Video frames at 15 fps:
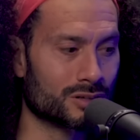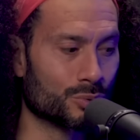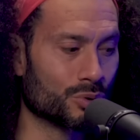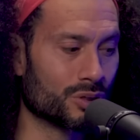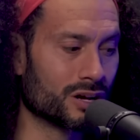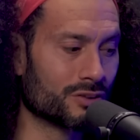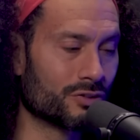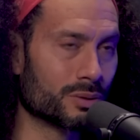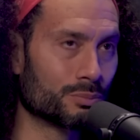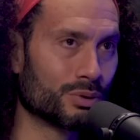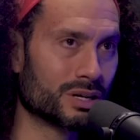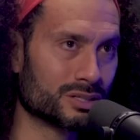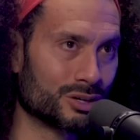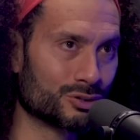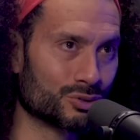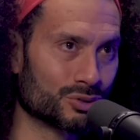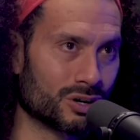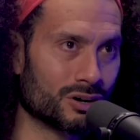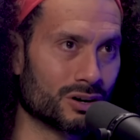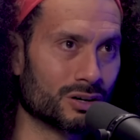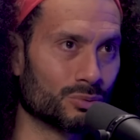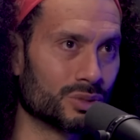you were there for the Presidential
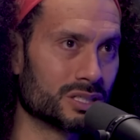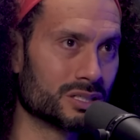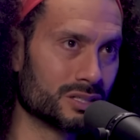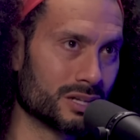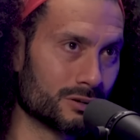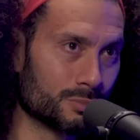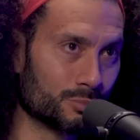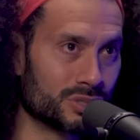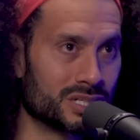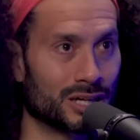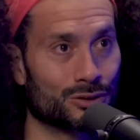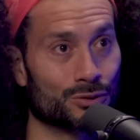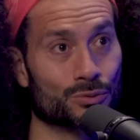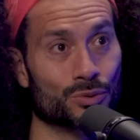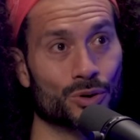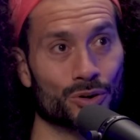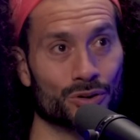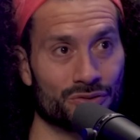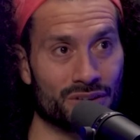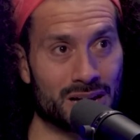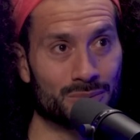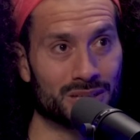Guard, which is there to protect the royal
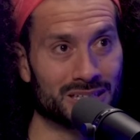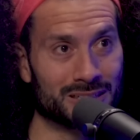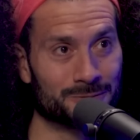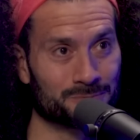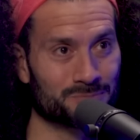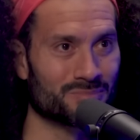family.